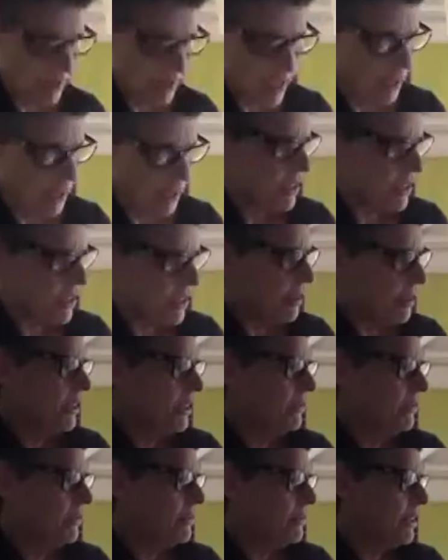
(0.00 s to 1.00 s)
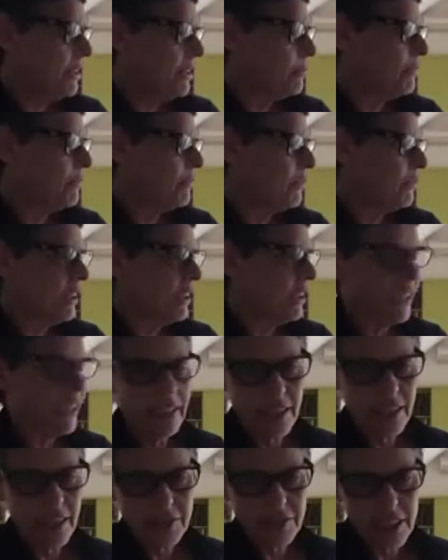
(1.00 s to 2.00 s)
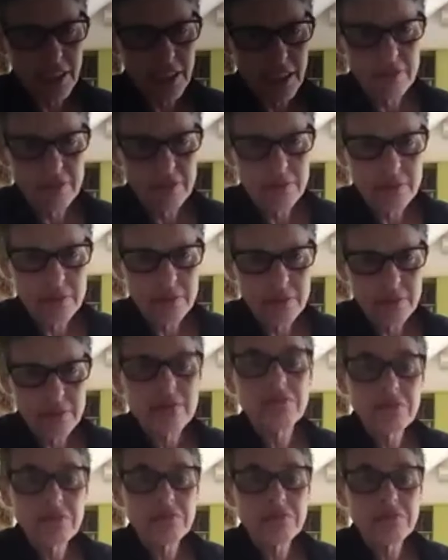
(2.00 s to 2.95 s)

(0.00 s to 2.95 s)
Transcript: a pretty terrible falling out after that.